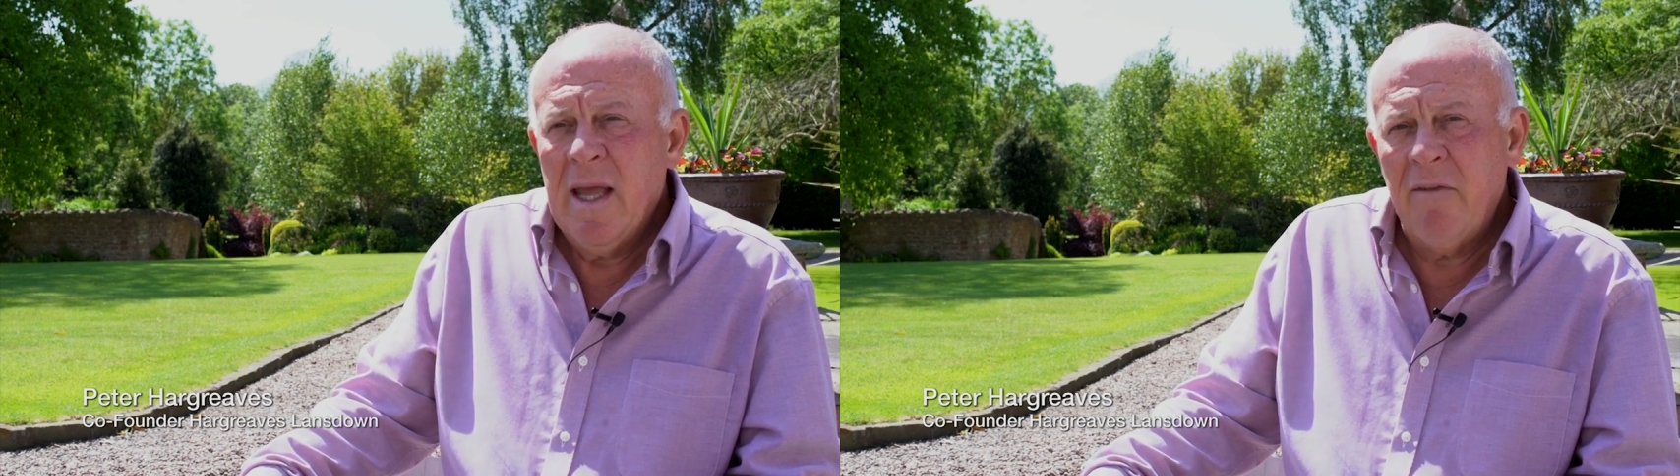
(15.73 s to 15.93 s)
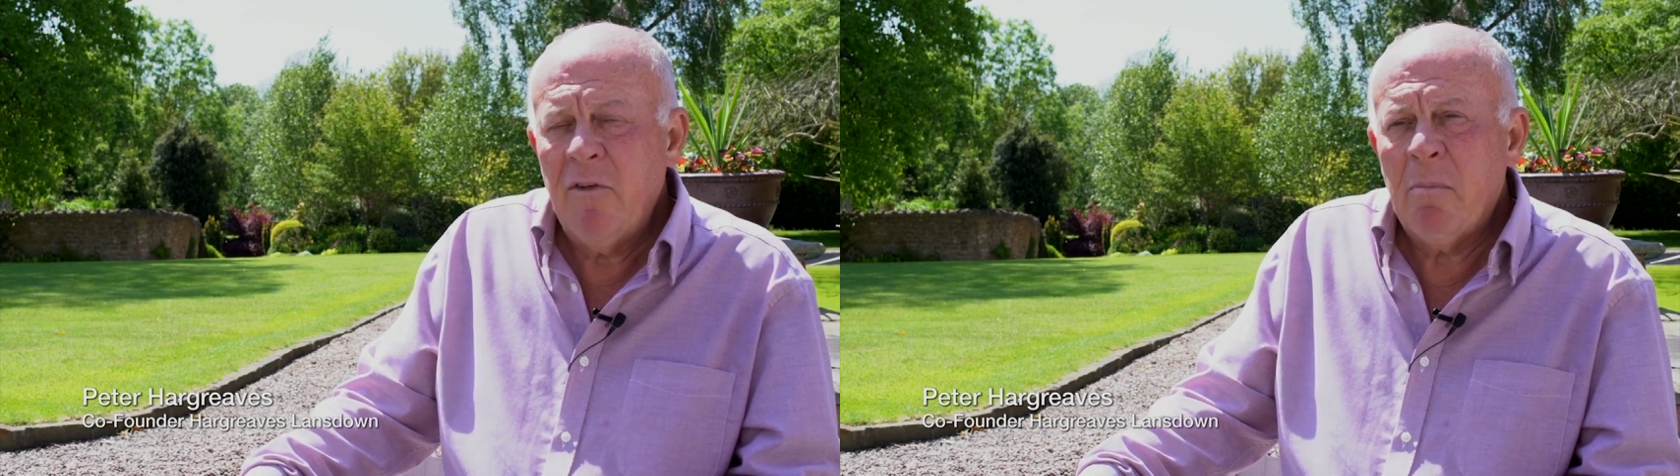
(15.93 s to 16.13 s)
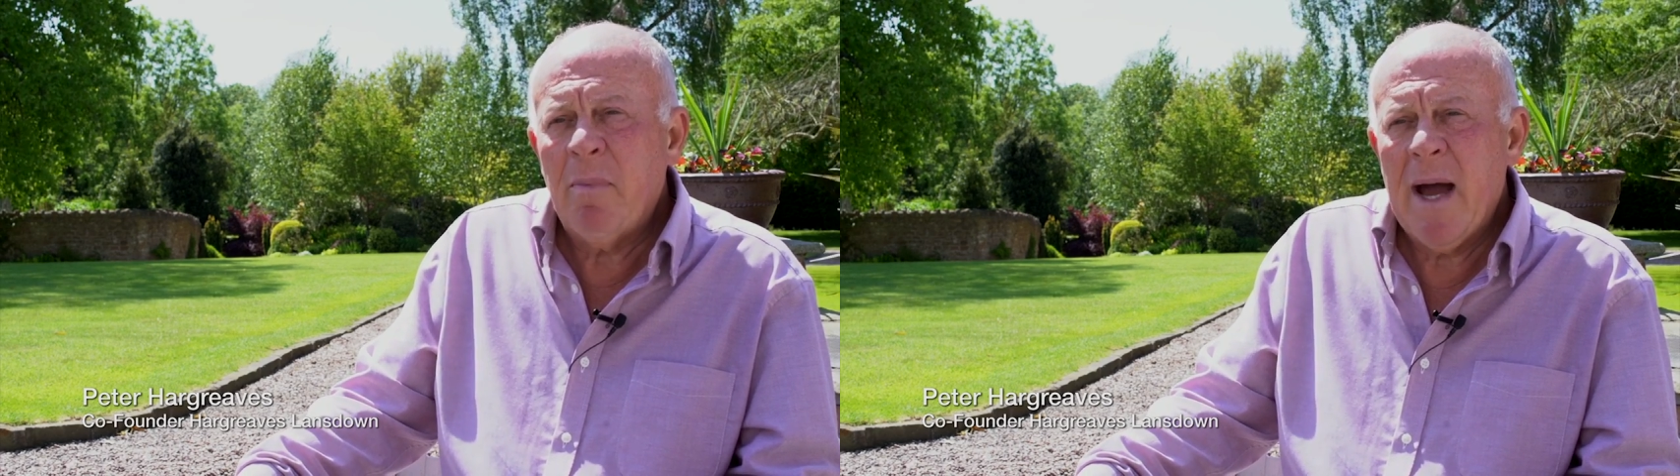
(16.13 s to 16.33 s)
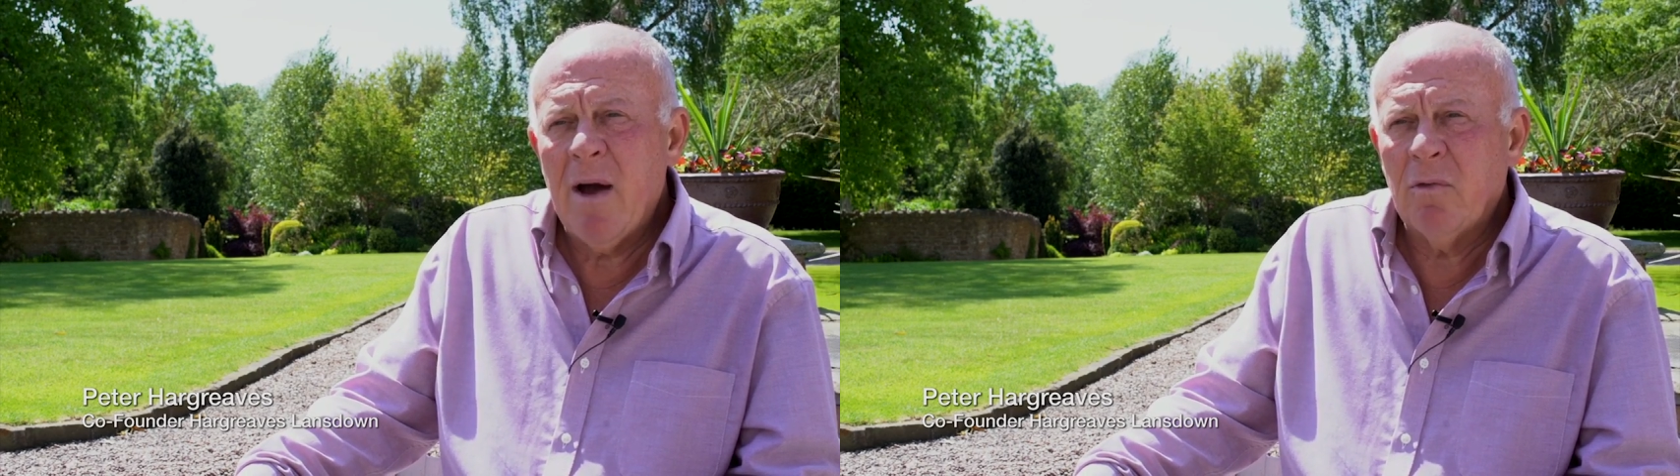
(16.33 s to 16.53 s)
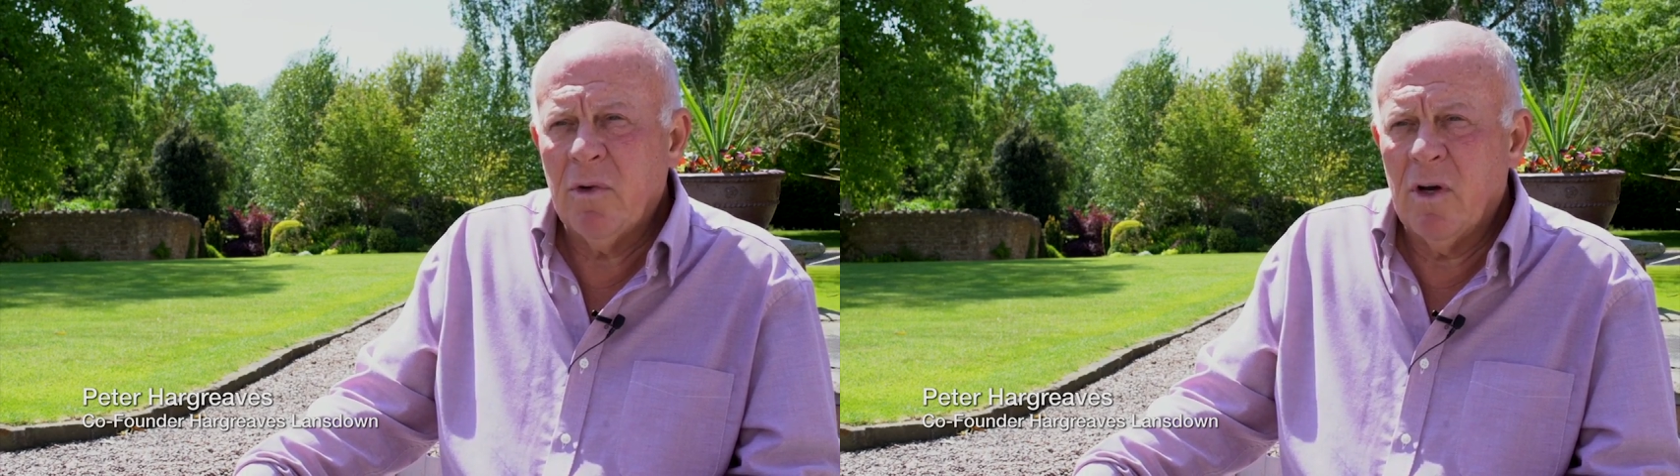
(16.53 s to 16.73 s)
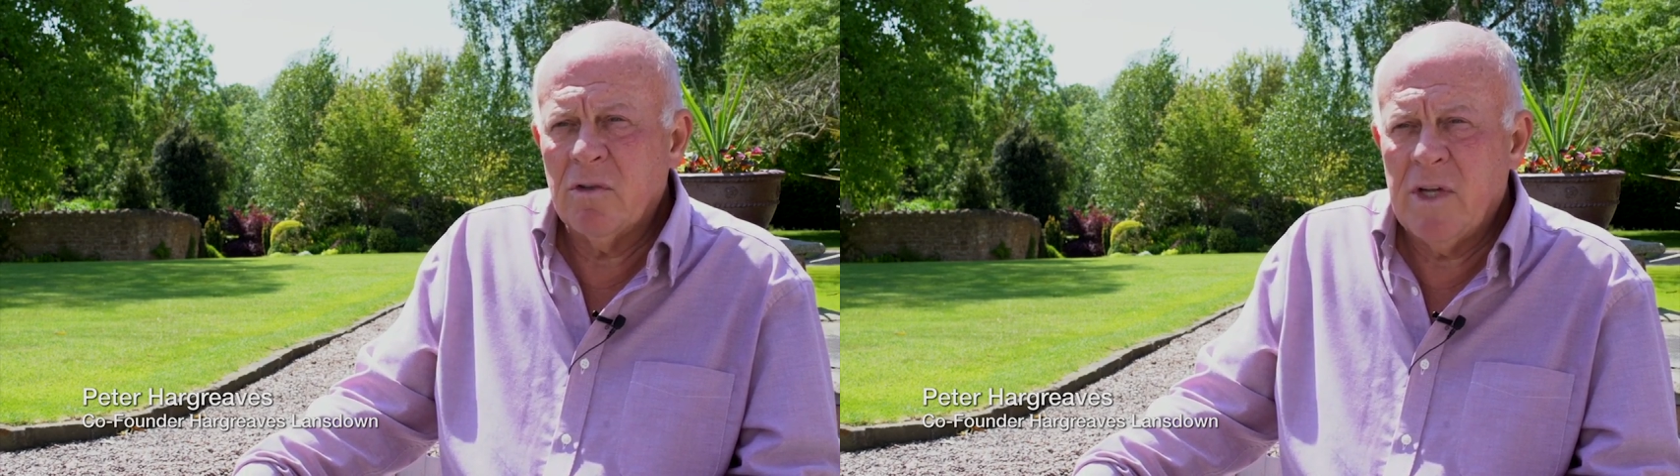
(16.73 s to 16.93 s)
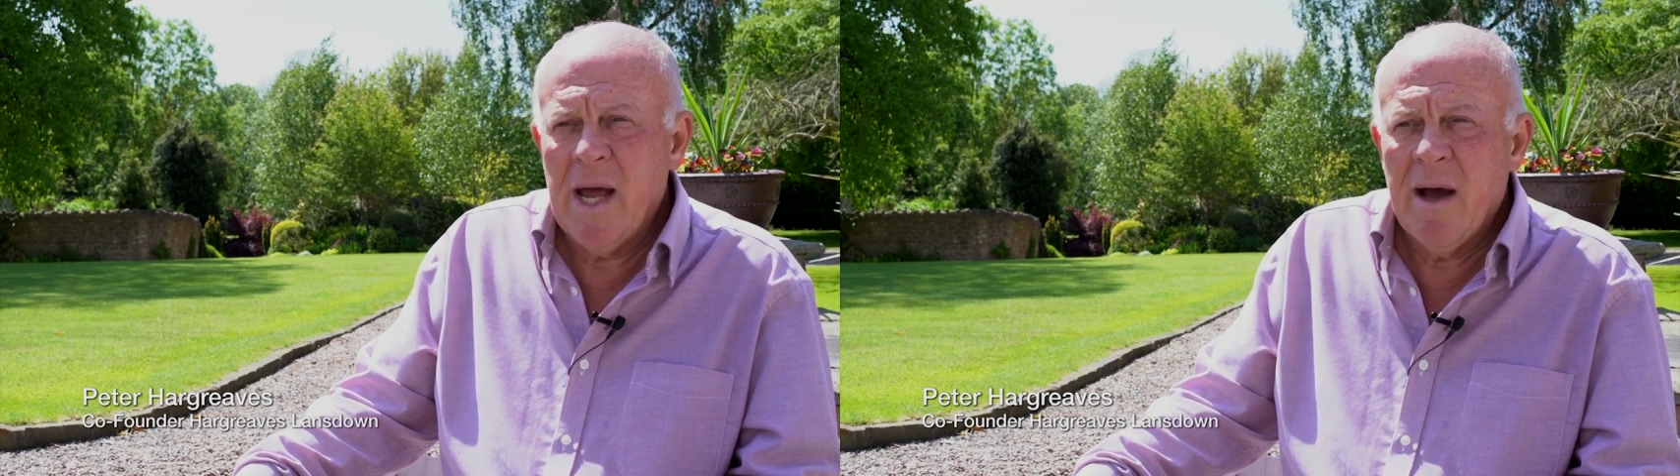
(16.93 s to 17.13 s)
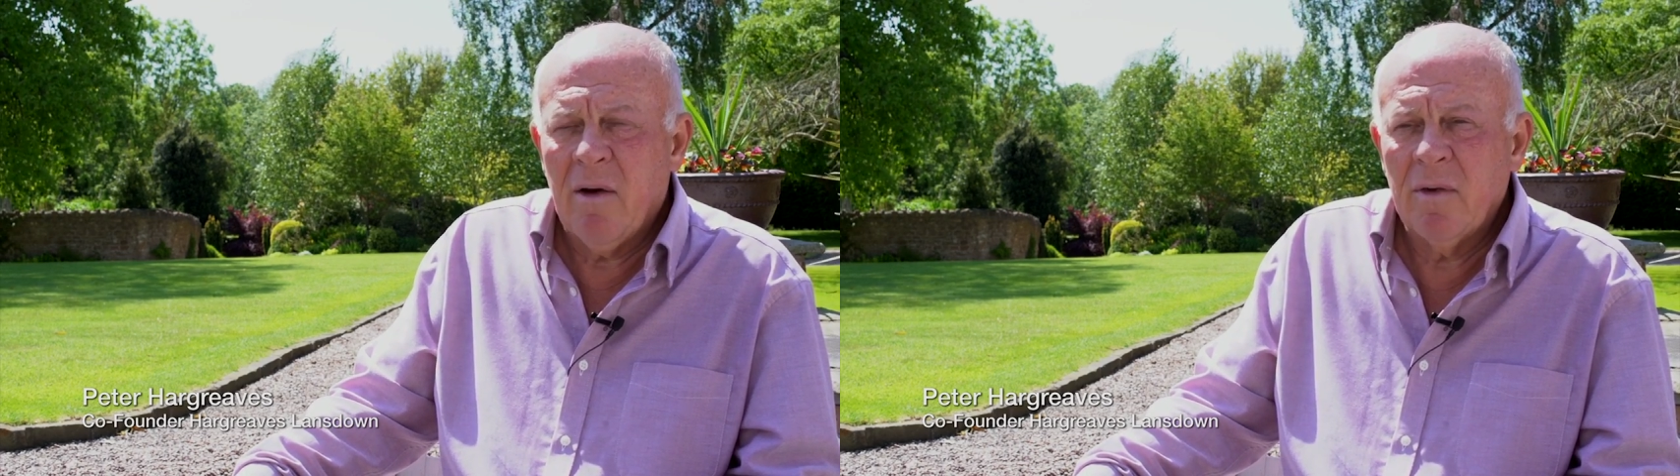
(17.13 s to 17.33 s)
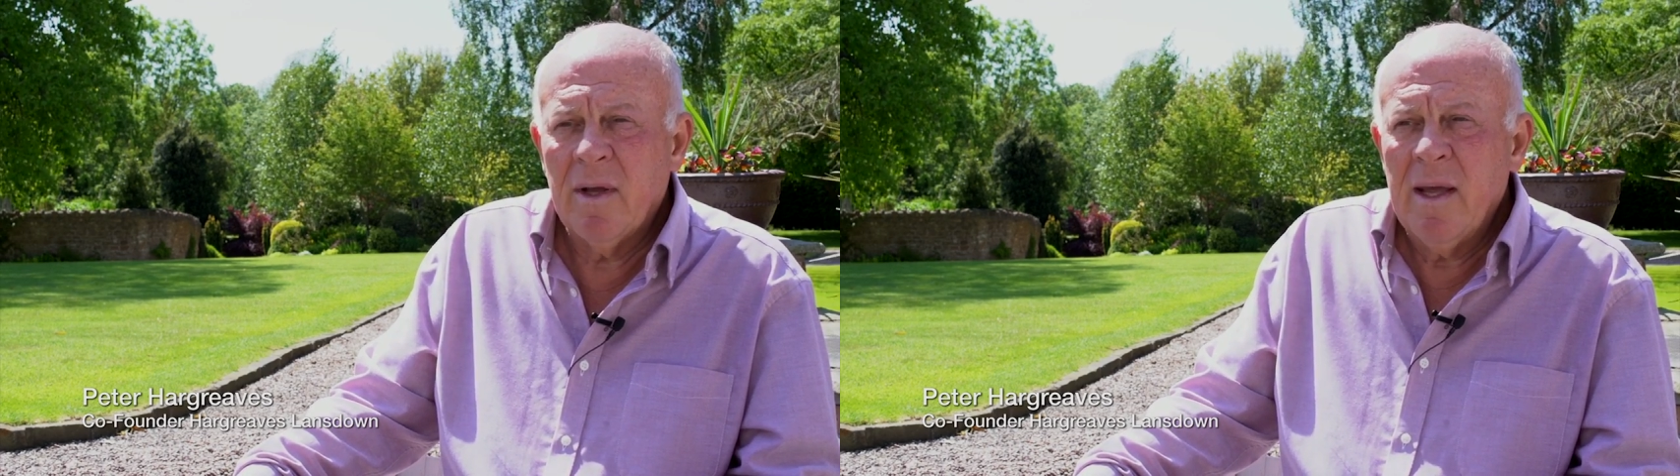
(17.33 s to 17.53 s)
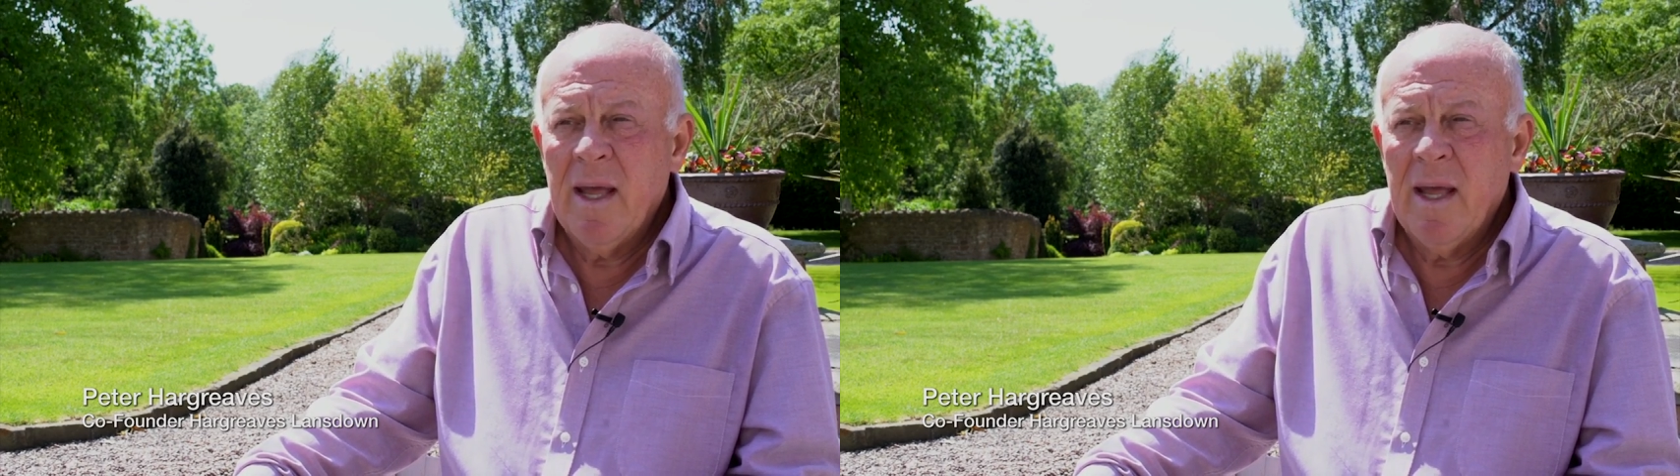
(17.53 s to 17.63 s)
If your pound goes down,